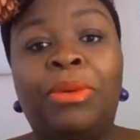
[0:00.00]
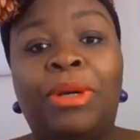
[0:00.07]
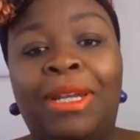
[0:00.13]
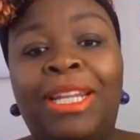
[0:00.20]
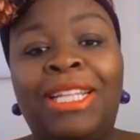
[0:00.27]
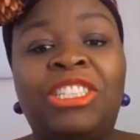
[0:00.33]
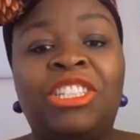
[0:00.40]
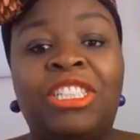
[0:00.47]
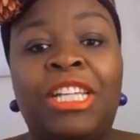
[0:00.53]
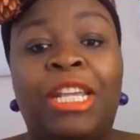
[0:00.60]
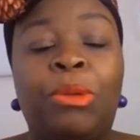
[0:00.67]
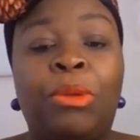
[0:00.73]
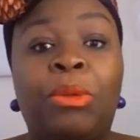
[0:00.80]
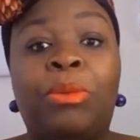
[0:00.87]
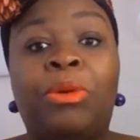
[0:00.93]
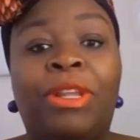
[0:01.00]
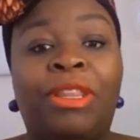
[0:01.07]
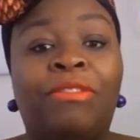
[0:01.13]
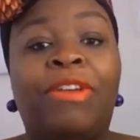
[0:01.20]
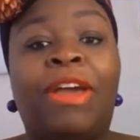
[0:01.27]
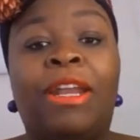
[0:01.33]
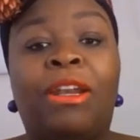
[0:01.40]
Let's just say we were in
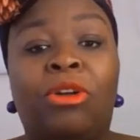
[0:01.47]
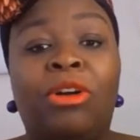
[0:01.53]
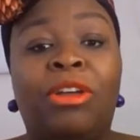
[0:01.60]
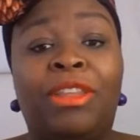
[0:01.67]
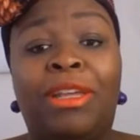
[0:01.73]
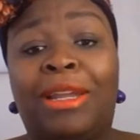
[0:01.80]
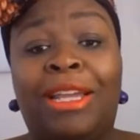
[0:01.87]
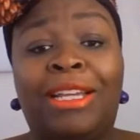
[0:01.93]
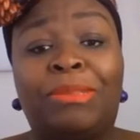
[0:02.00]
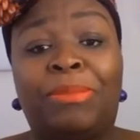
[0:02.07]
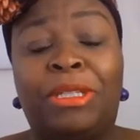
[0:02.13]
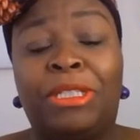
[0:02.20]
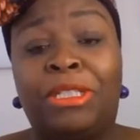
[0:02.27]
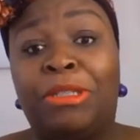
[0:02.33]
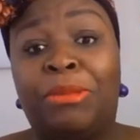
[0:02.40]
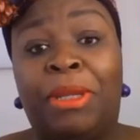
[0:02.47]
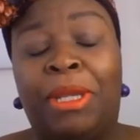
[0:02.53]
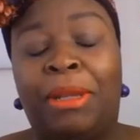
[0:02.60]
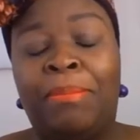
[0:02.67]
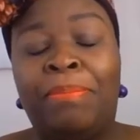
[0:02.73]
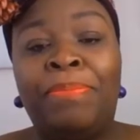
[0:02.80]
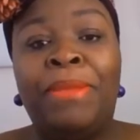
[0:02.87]
the van longer than I expected to
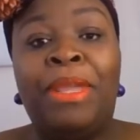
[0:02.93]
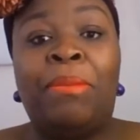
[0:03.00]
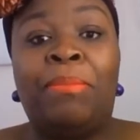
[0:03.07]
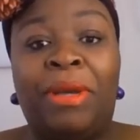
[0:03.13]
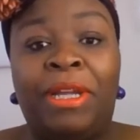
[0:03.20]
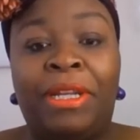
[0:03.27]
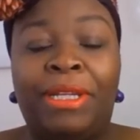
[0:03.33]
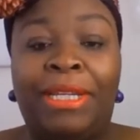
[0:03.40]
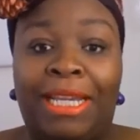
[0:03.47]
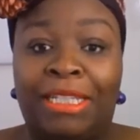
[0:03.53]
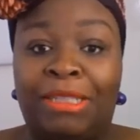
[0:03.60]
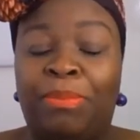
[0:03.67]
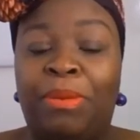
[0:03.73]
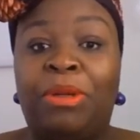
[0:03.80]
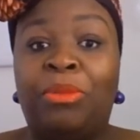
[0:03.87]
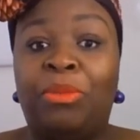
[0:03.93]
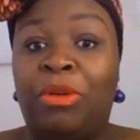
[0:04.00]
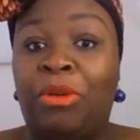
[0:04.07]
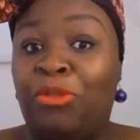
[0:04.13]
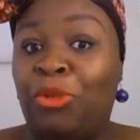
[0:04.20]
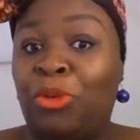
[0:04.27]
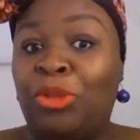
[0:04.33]
be. But yes, but
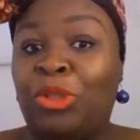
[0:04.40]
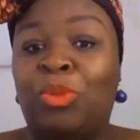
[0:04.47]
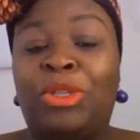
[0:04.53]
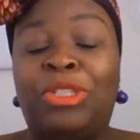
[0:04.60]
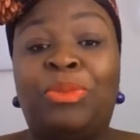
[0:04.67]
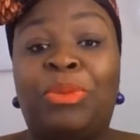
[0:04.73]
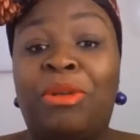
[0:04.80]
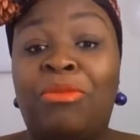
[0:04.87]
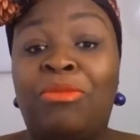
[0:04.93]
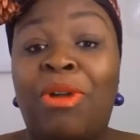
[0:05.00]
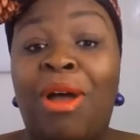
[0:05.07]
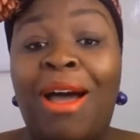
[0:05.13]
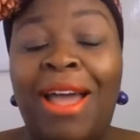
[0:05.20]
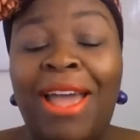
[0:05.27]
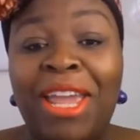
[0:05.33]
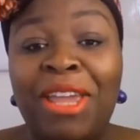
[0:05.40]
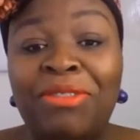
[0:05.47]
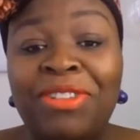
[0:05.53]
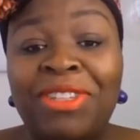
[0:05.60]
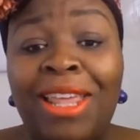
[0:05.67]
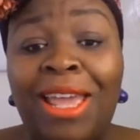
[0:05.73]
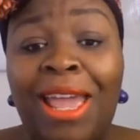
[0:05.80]
of course, once we
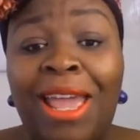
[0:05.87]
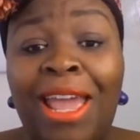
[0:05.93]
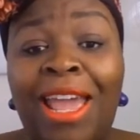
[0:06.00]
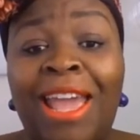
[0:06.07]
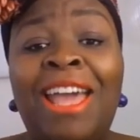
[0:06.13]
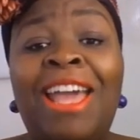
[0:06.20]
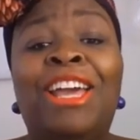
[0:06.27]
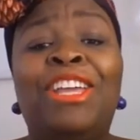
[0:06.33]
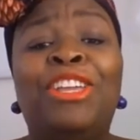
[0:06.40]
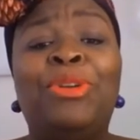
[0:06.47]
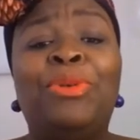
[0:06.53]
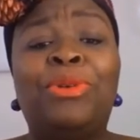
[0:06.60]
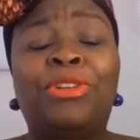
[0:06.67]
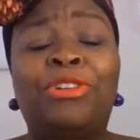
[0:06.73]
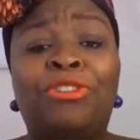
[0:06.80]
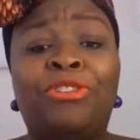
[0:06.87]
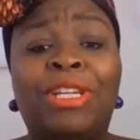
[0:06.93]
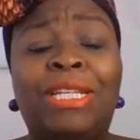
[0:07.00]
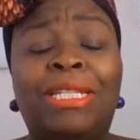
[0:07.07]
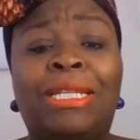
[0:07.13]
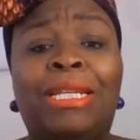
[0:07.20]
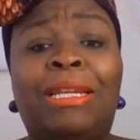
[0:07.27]
arrived there, you were
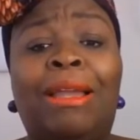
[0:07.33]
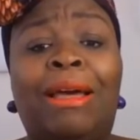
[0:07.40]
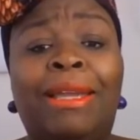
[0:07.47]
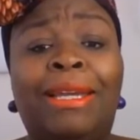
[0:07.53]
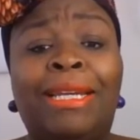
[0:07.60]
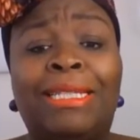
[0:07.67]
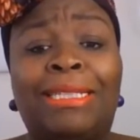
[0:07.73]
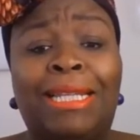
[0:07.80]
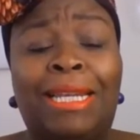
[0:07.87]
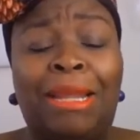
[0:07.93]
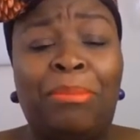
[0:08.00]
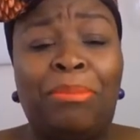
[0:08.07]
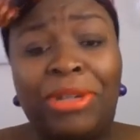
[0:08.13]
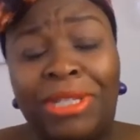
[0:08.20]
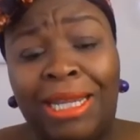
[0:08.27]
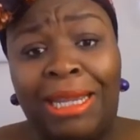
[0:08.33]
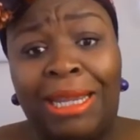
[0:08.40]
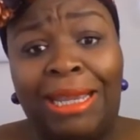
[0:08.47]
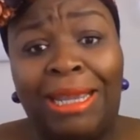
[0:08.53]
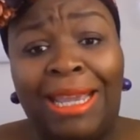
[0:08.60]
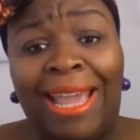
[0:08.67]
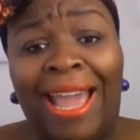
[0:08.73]
treated like a
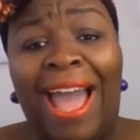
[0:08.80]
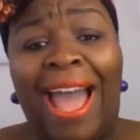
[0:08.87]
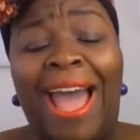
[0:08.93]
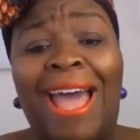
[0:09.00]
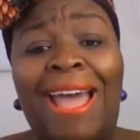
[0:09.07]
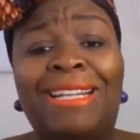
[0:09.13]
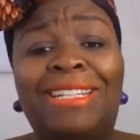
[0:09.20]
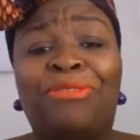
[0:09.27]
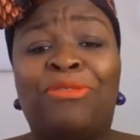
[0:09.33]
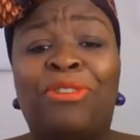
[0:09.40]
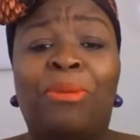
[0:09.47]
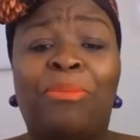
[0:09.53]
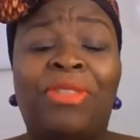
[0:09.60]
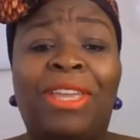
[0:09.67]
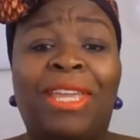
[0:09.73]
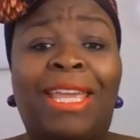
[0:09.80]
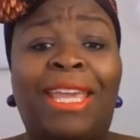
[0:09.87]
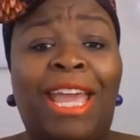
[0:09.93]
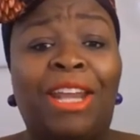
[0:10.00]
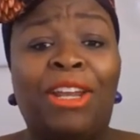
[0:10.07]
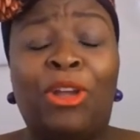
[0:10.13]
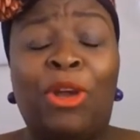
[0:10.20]
celebrity. And from the
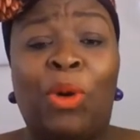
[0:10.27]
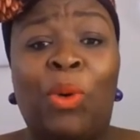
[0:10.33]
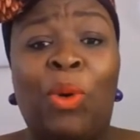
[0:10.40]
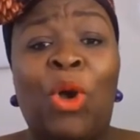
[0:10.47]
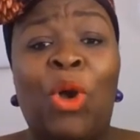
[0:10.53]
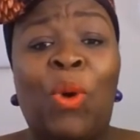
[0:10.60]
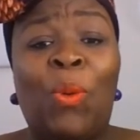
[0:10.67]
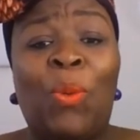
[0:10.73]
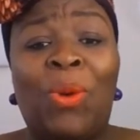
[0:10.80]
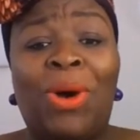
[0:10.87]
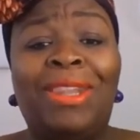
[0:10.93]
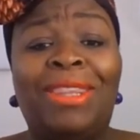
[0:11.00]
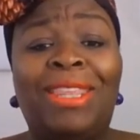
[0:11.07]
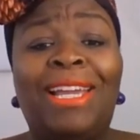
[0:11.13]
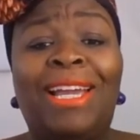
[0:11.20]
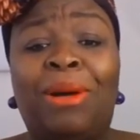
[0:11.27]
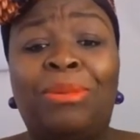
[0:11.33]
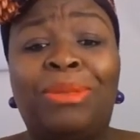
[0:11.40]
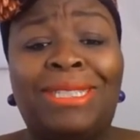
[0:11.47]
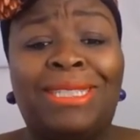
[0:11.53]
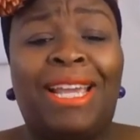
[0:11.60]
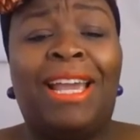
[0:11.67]
get-go, one thing I
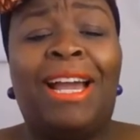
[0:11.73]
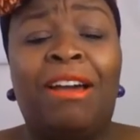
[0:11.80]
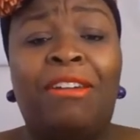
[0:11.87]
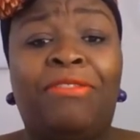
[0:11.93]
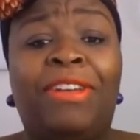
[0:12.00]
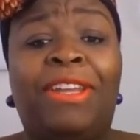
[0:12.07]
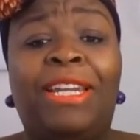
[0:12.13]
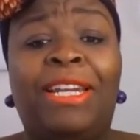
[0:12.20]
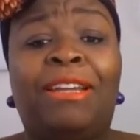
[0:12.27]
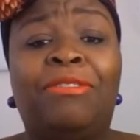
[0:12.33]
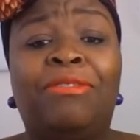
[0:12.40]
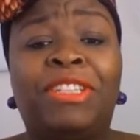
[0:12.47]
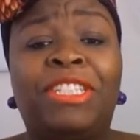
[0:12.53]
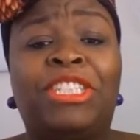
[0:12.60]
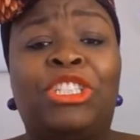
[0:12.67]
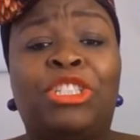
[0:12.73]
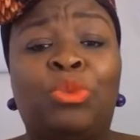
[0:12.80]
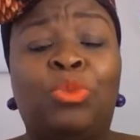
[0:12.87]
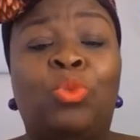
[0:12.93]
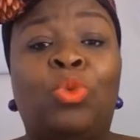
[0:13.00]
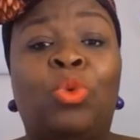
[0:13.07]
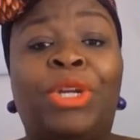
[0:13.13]
will say I fell in love with is just
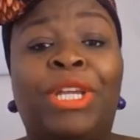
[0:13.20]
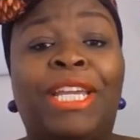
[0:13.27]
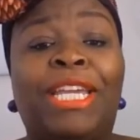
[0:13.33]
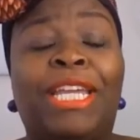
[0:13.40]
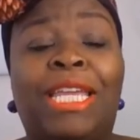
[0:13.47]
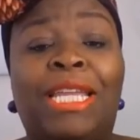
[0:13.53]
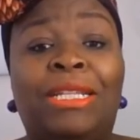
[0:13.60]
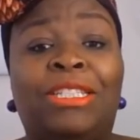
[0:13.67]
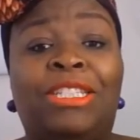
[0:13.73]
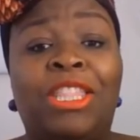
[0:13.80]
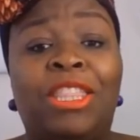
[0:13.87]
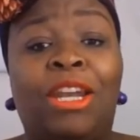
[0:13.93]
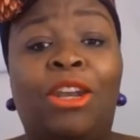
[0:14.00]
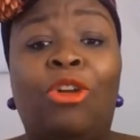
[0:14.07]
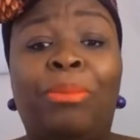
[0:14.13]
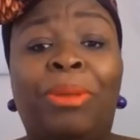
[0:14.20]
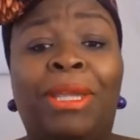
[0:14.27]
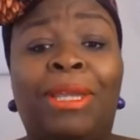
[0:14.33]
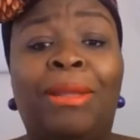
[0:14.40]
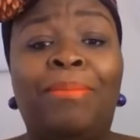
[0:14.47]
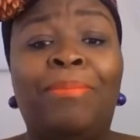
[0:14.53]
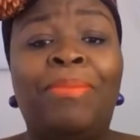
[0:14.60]
walking into the
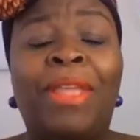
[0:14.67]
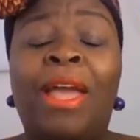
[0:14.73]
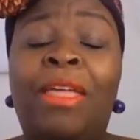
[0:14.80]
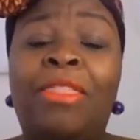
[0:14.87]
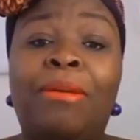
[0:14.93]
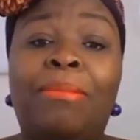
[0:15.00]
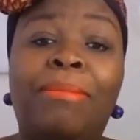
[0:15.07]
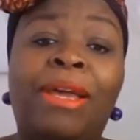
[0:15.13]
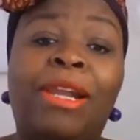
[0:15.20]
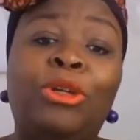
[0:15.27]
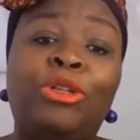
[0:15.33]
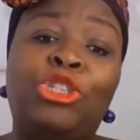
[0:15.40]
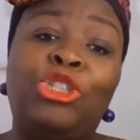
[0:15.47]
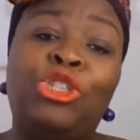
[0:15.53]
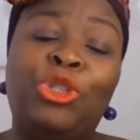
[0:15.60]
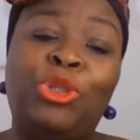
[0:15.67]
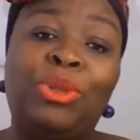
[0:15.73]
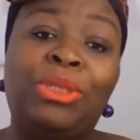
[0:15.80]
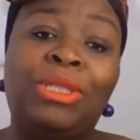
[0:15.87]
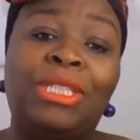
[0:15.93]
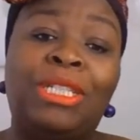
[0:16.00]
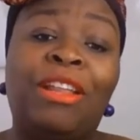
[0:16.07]
lobby, the mellow
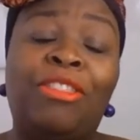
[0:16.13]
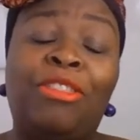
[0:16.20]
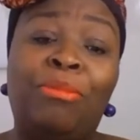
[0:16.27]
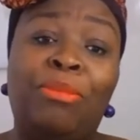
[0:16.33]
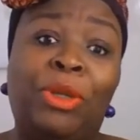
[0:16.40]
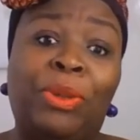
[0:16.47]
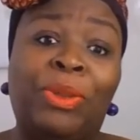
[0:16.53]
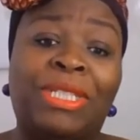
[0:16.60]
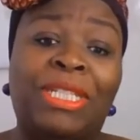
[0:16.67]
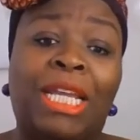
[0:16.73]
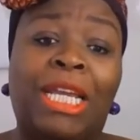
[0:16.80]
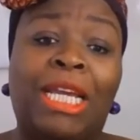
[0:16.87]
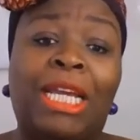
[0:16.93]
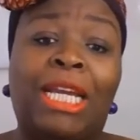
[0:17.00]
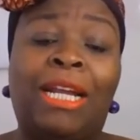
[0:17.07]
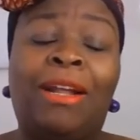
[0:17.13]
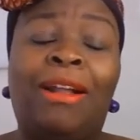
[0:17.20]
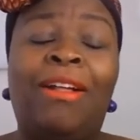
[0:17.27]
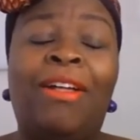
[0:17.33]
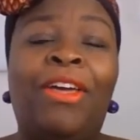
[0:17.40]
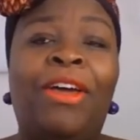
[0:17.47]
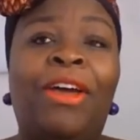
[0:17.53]
tunes, the music,
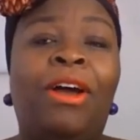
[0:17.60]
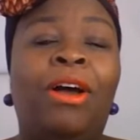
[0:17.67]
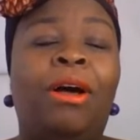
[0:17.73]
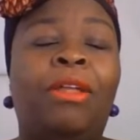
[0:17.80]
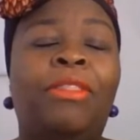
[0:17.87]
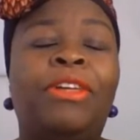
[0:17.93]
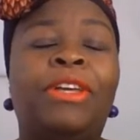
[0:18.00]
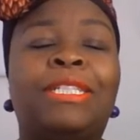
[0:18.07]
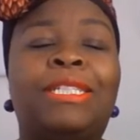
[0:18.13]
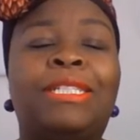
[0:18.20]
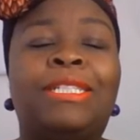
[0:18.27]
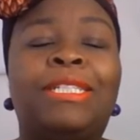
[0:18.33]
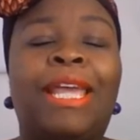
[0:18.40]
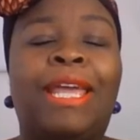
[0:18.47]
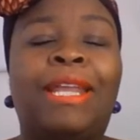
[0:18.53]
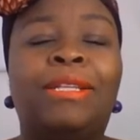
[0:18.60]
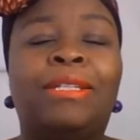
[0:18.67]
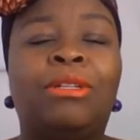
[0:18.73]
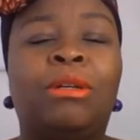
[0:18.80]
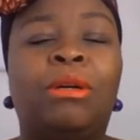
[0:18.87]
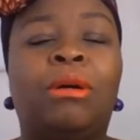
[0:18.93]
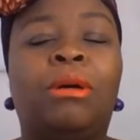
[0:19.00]
the
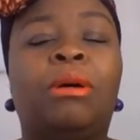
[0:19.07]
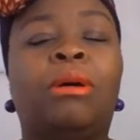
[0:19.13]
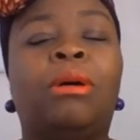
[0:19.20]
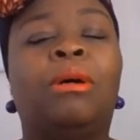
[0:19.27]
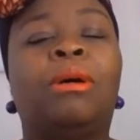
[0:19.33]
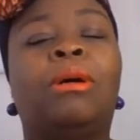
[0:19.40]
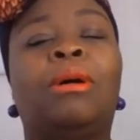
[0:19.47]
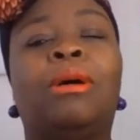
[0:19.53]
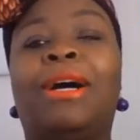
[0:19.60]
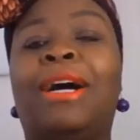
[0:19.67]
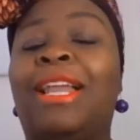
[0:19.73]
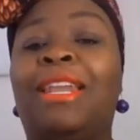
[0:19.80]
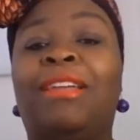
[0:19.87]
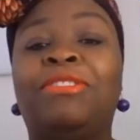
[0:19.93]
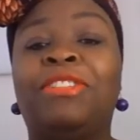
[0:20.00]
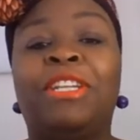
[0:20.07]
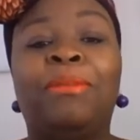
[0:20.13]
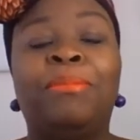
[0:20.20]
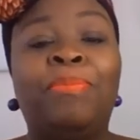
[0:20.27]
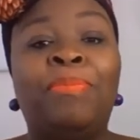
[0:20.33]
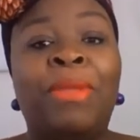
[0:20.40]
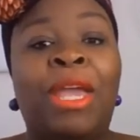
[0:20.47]
scent. Oh, I loved it.
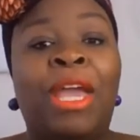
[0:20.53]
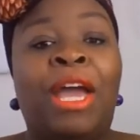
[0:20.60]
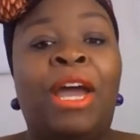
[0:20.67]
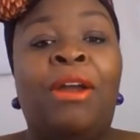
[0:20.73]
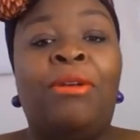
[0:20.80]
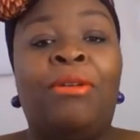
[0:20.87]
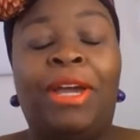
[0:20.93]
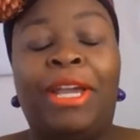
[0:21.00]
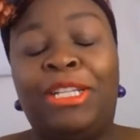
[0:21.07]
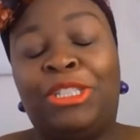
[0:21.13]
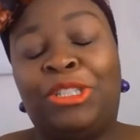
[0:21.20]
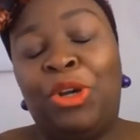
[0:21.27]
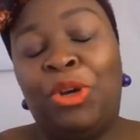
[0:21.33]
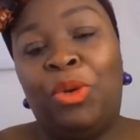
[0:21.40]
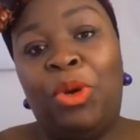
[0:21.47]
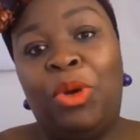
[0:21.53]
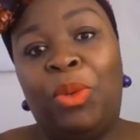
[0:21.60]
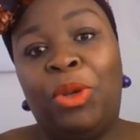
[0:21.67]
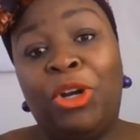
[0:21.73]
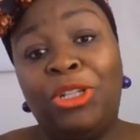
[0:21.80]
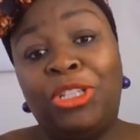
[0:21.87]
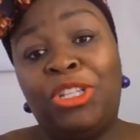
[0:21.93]
Right, so we
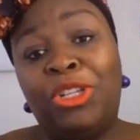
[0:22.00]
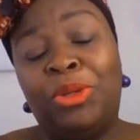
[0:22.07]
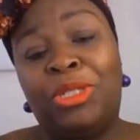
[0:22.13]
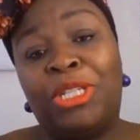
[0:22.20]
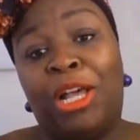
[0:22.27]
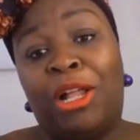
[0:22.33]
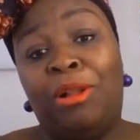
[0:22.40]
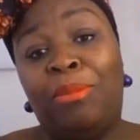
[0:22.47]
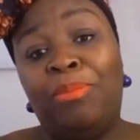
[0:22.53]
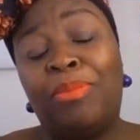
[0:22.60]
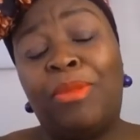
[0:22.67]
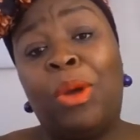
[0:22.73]
got to the hotel.